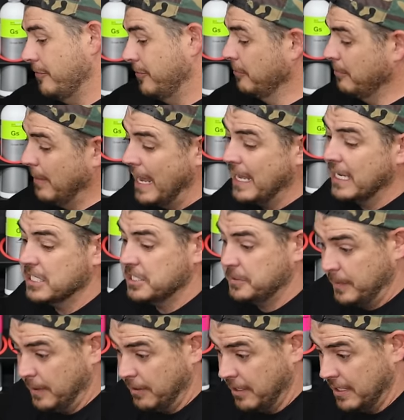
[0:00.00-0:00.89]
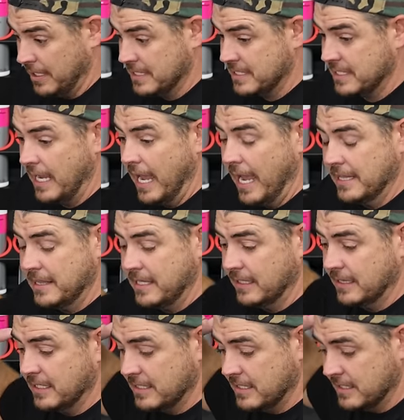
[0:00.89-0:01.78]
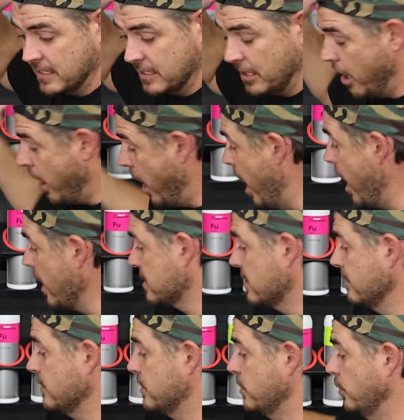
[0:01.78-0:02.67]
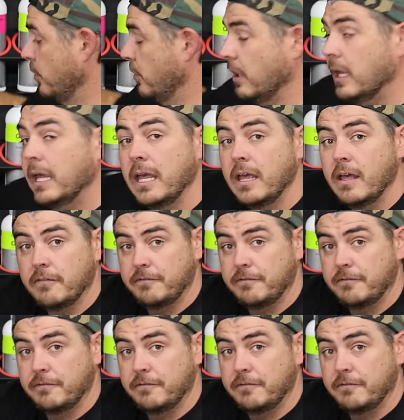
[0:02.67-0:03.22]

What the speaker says: from my experience, I think this is an awesome tool.